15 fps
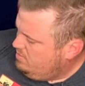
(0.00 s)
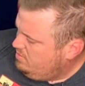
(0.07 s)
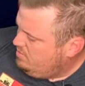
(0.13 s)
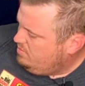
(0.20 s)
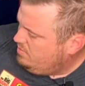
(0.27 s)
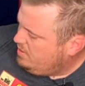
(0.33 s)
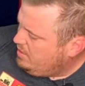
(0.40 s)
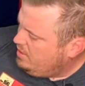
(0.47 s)

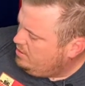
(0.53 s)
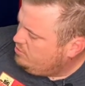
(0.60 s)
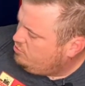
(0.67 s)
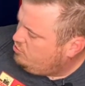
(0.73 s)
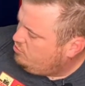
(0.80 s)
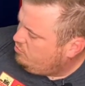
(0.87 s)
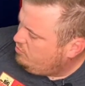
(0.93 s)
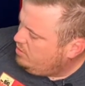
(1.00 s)
So we got a
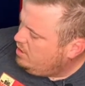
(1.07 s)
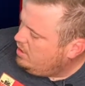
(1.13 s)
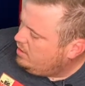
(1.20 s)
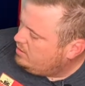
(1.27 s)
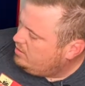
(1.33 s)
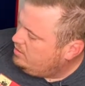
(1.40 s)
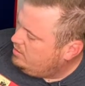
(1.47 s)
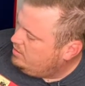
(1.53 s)

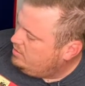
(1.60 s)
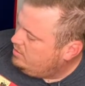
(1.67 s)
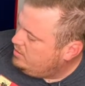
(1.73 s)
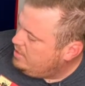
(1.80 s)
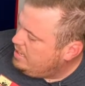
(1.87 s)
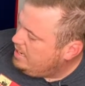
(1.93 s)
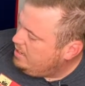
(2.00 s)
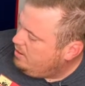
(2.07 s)
truck.
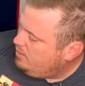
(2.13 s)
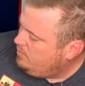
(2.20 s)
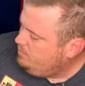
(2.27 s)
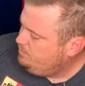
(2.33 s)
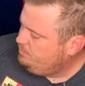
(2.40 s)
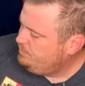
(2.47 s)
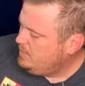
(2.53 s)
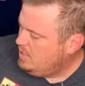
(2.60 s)
Now,
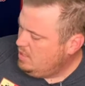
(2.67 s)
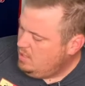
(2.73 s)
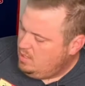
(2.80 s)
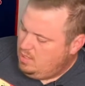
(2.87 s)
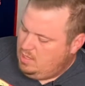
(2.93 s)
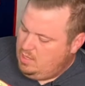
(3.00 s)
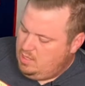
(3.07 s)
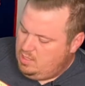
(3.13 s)

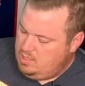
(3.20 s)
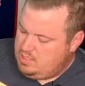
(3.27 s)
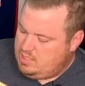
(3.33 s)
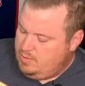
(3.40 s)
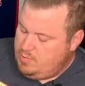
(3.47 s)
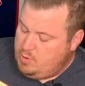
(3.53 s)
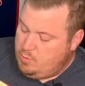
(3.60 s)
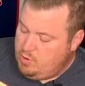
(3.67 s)
this
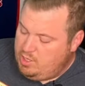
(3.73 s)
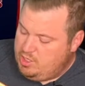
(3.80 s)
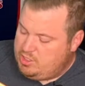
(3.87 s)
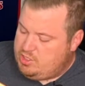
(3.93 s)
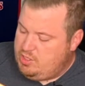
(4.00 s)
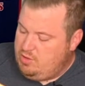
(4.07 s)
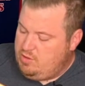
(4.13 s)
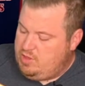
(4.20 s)
could be one of
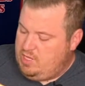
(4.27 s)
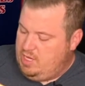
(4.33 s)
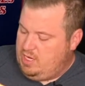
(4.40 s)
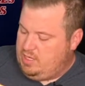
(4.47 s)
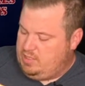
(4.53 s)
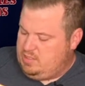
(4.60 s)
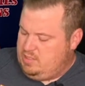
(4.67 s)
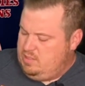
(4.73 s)
two
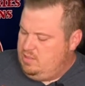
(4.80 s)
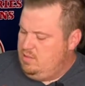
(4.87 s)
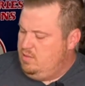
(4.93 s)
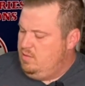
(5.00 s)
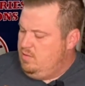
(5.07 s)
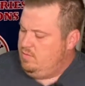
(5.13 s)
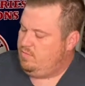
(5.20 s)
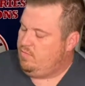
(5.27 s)
things.
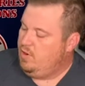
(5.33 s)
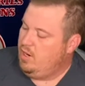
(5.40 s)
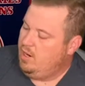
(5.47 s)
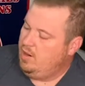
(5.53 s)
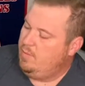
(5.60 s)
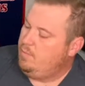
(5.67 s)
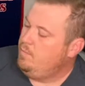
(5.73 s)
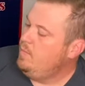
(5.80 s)

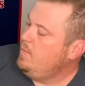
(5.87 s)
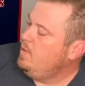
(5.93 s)
From,